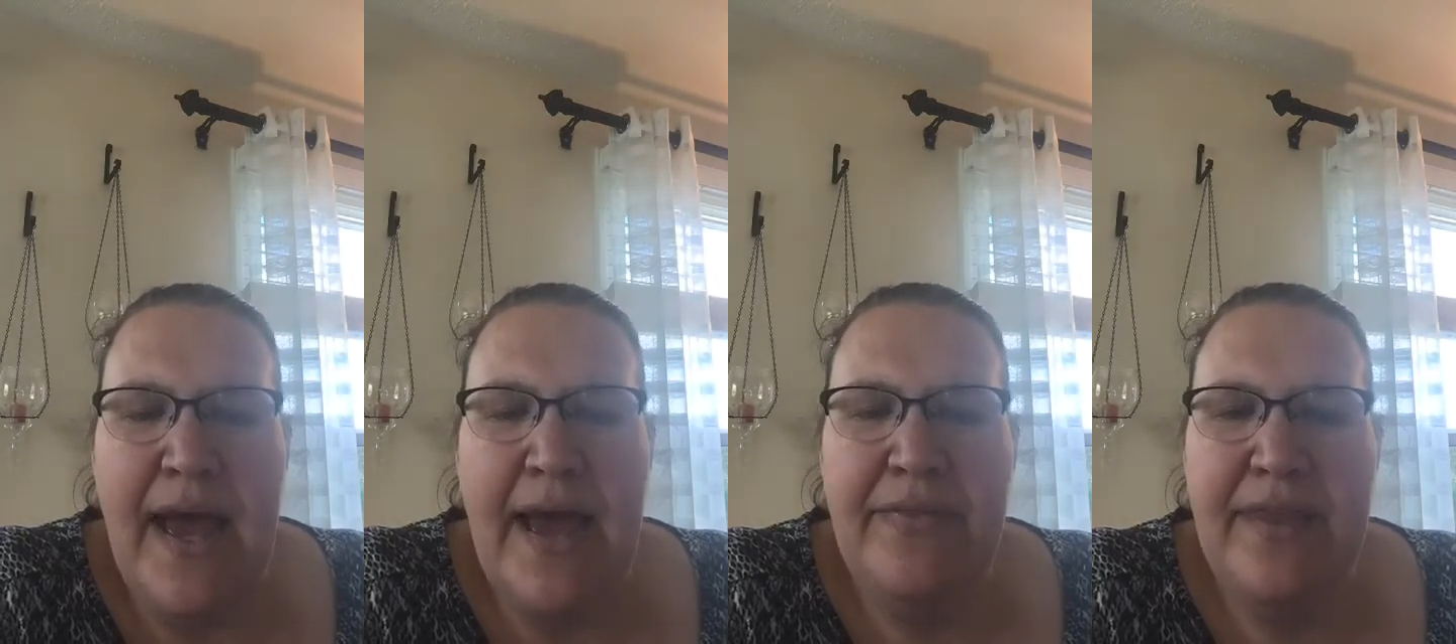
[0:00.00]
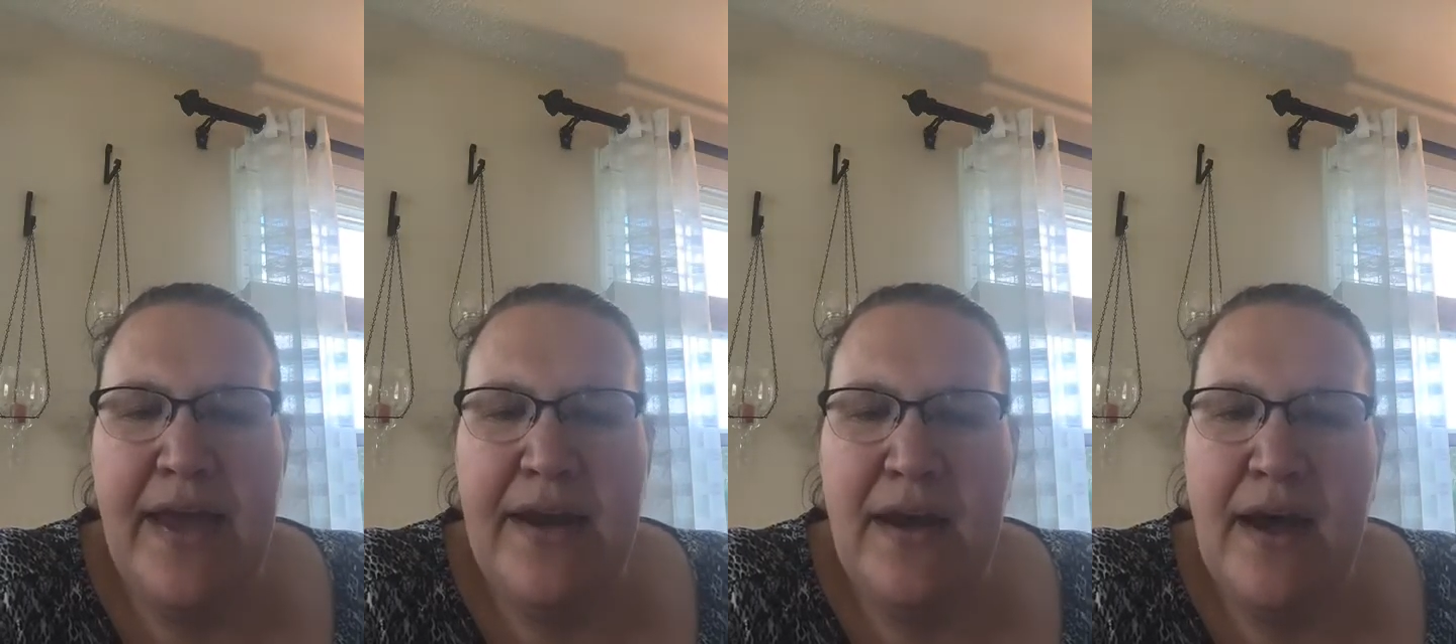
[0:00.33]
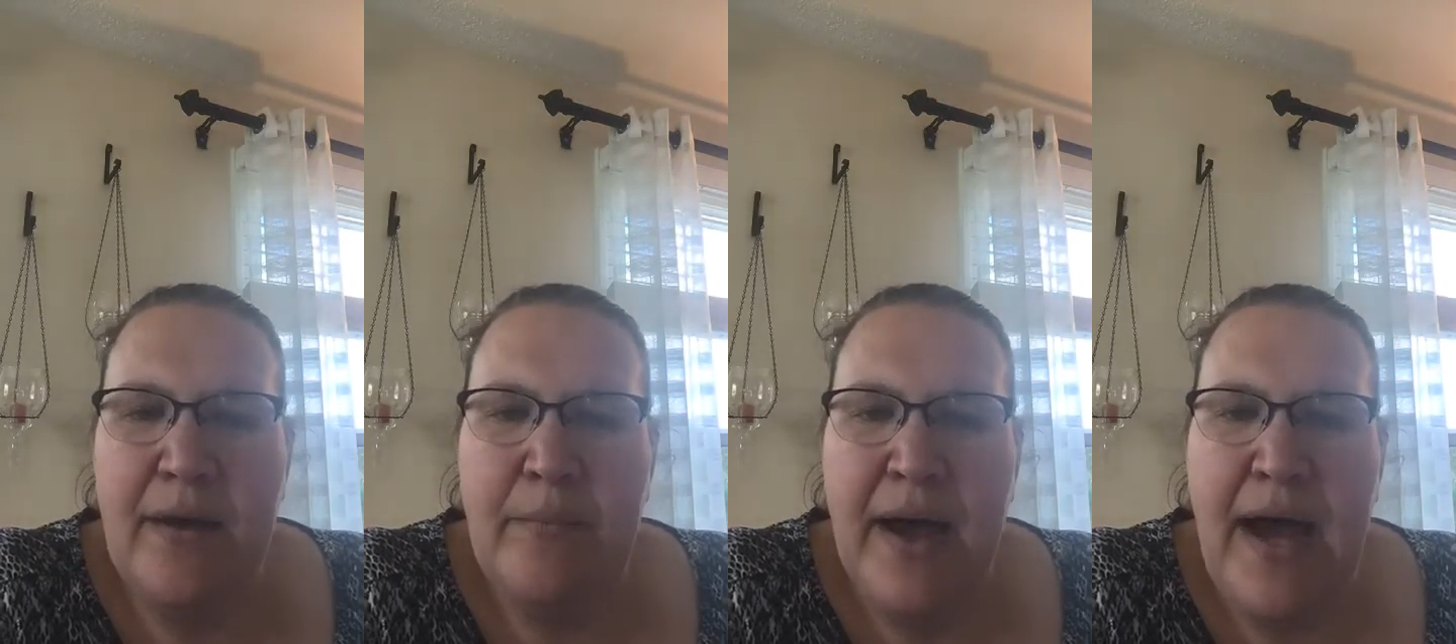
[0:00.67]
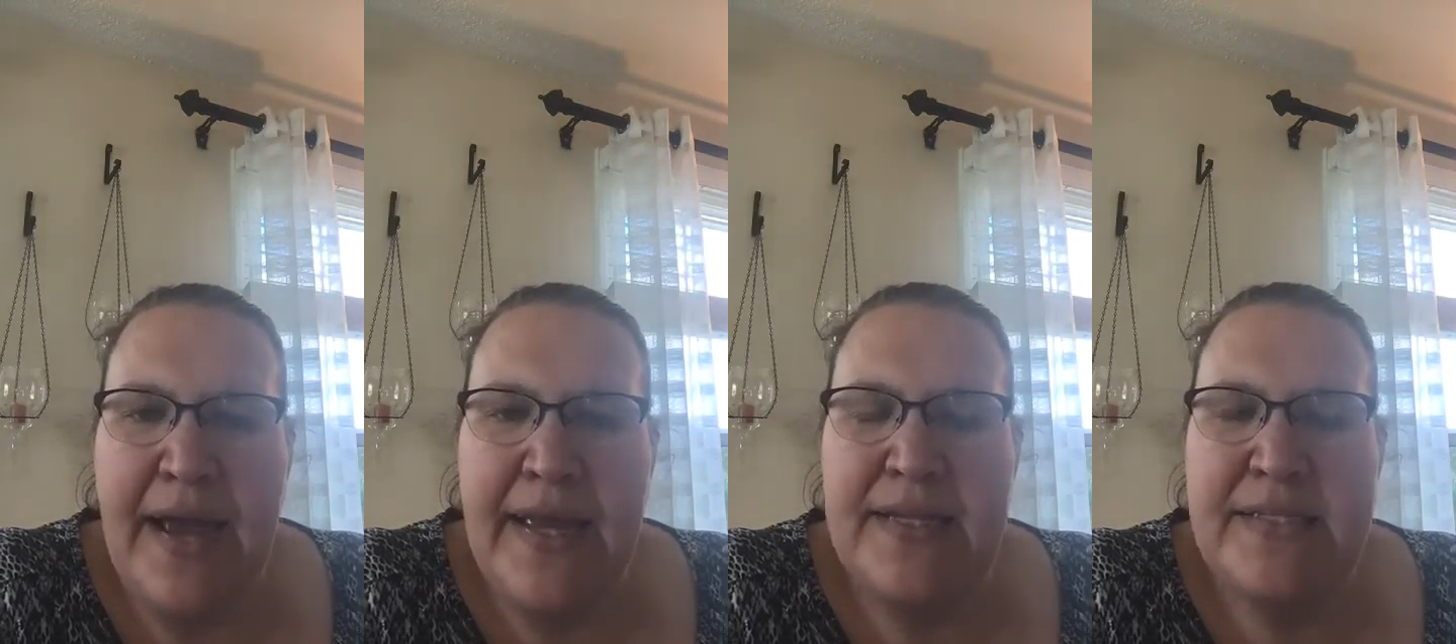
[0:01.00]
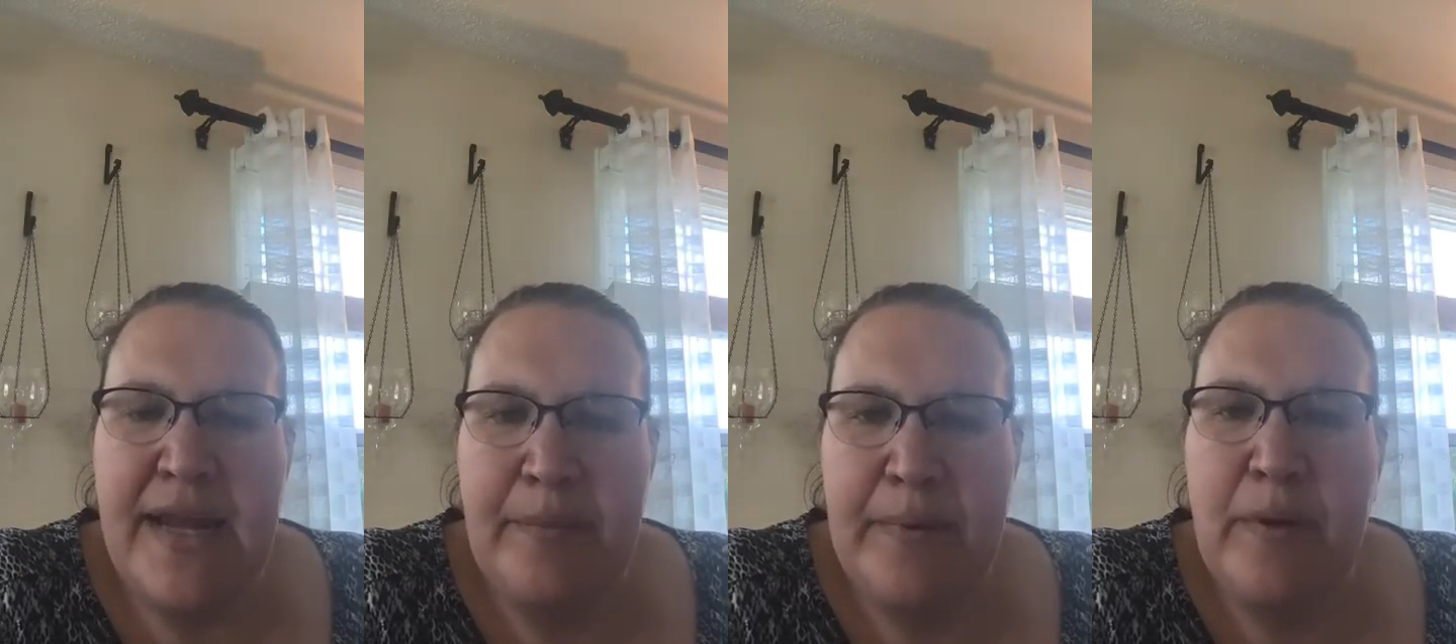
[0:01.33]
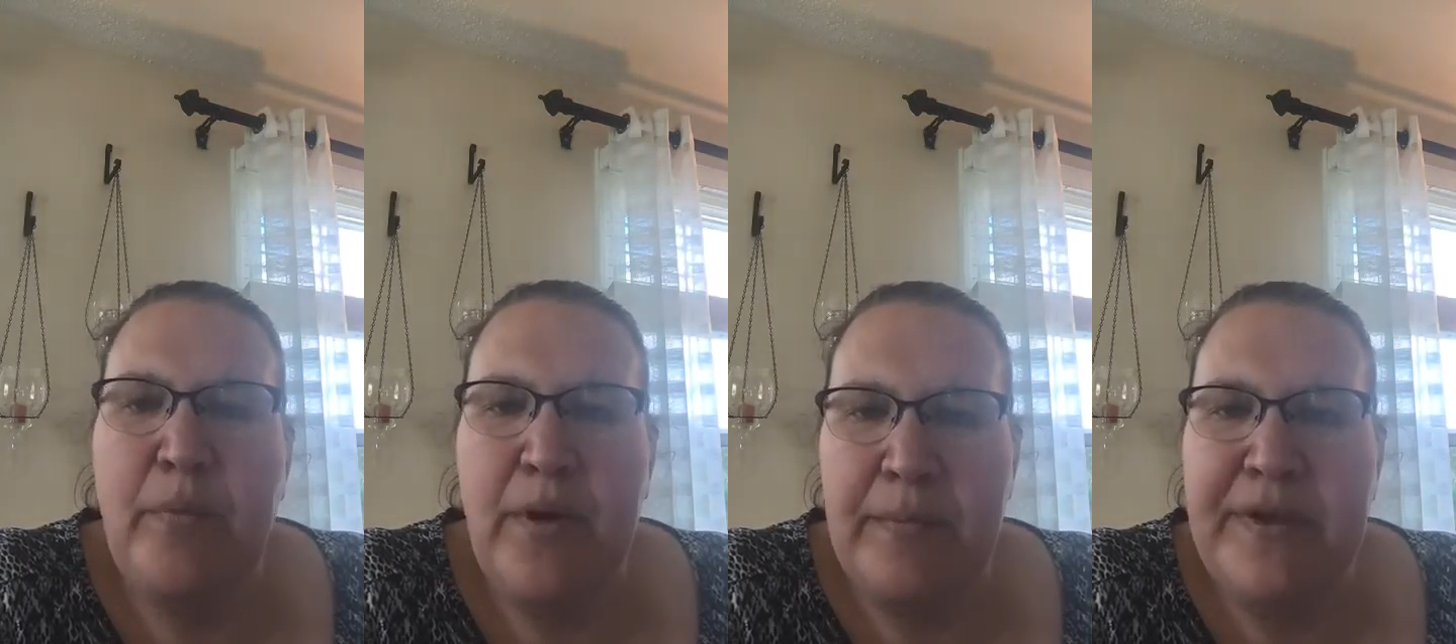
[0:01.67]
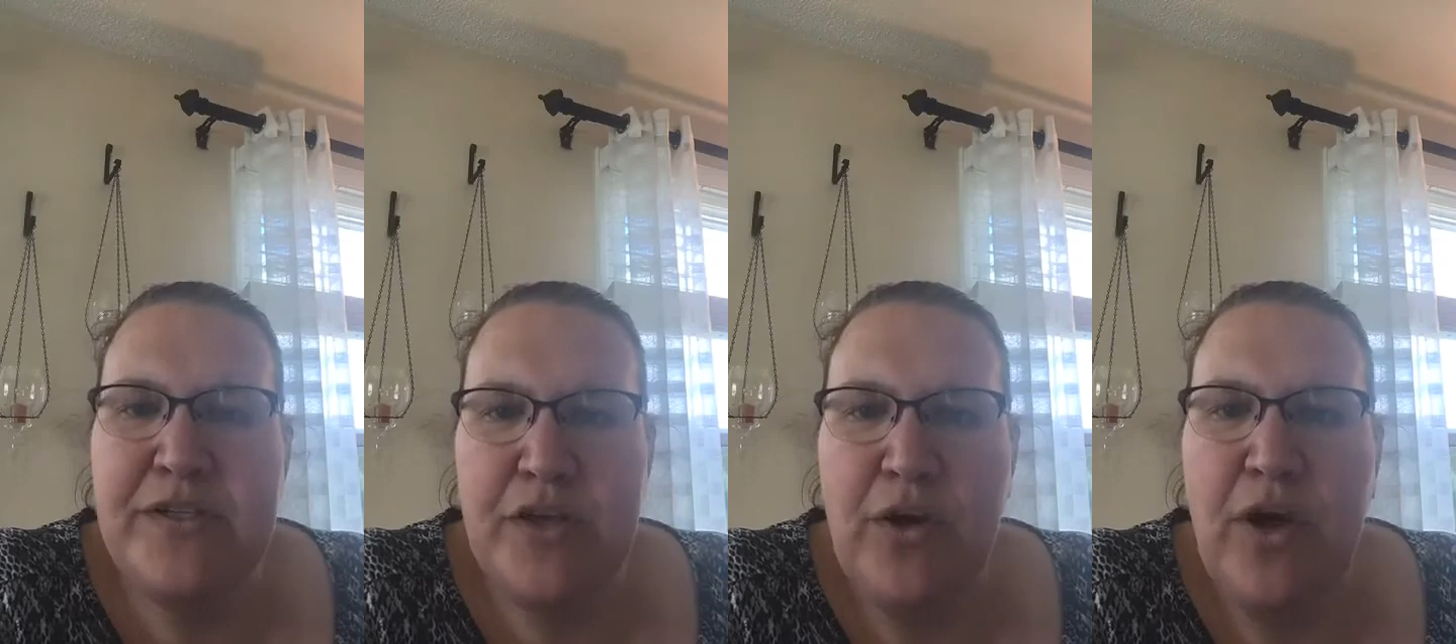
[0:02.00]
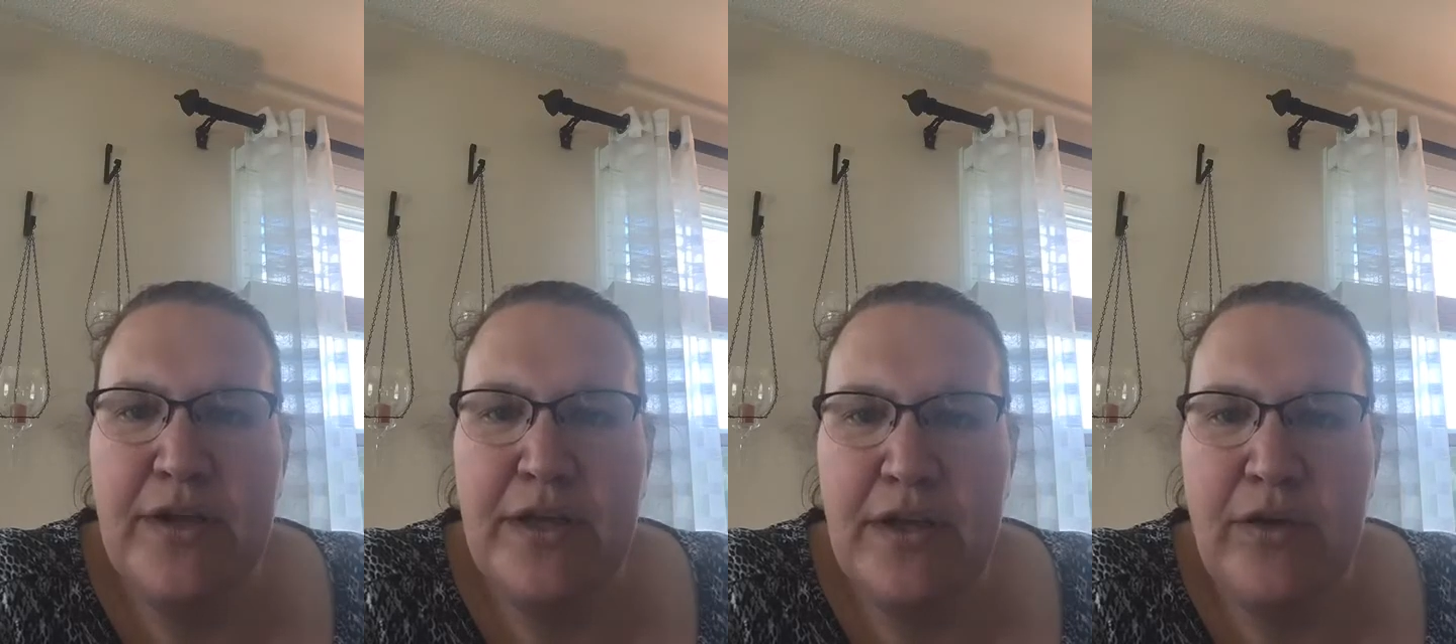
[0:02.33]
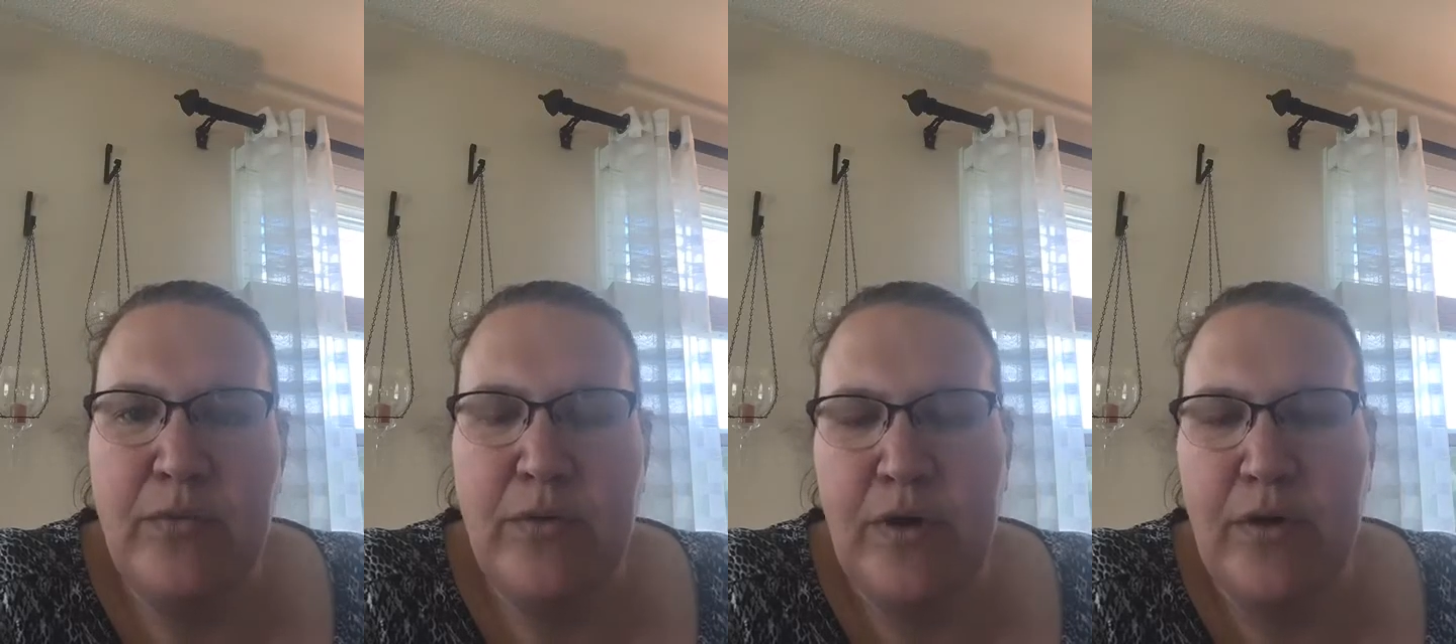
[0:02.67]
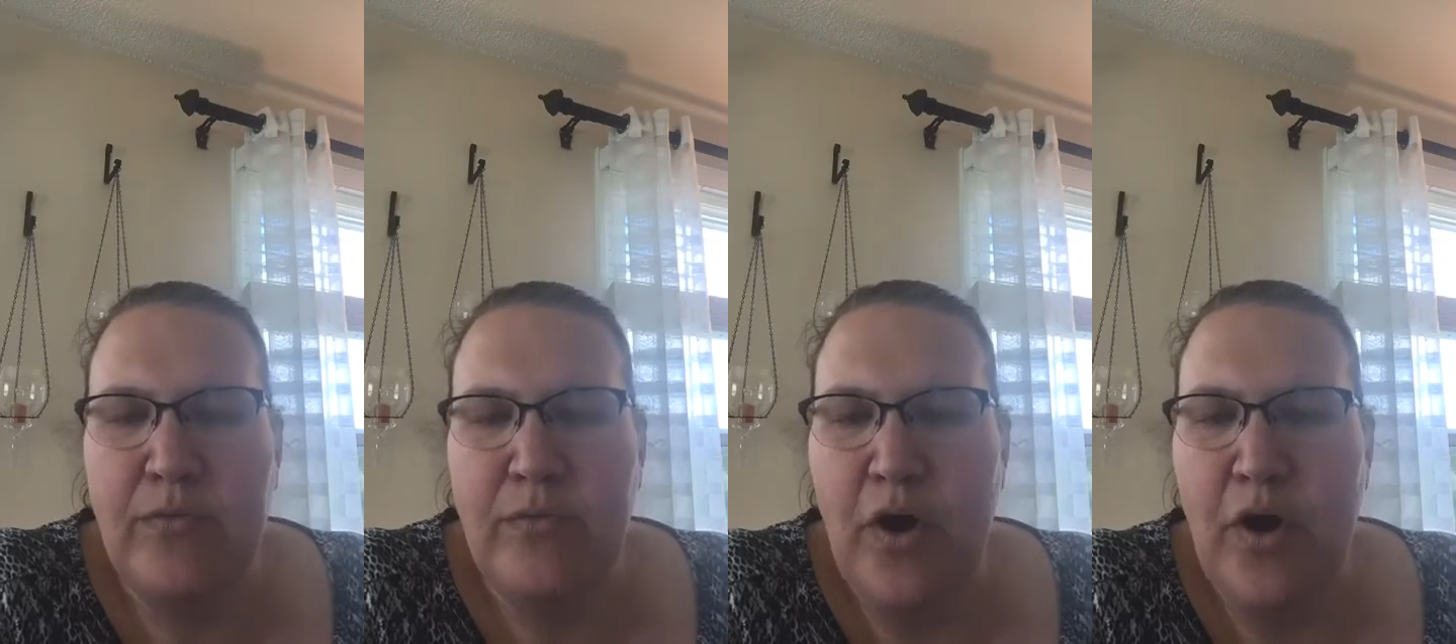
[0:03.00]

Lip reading: and then I can set up an appointment to call you or